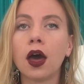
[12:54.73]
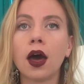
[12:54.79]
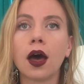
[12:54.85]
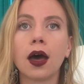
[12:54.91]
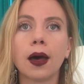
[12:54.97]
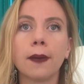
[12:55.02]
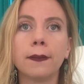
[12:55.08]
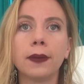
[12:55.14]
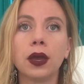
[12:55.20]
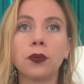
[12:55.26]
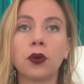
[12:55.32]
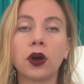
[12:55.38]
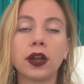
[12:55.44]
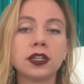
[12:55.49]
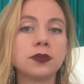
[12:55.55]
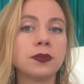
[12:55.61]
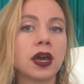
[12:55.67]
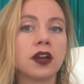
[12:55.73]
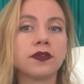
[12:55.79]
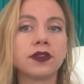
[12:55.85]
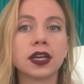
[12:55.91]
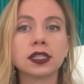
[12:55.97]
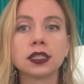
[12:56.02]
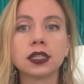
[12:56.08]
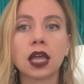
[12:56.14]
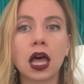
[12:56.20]
and wanting to
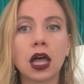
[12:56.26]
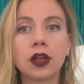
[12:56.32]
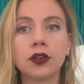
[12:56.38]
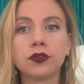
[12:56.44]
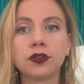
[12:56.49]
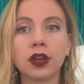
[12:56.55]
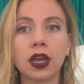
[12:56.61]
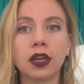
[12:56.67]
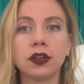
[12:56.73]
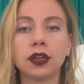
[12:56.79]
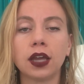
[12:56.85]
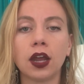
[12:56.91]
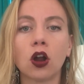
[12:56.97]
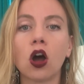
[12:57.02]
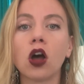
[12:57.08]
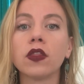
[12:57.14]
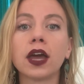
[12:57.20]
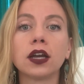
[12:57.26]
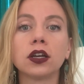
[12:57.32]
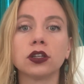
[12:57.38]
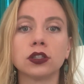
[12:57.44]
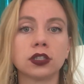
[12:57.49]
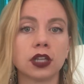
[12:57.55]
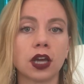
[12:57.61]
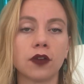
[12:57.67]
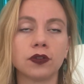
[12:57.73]
manifest love and all that
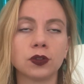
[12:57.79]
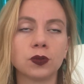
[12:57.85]
good stuff.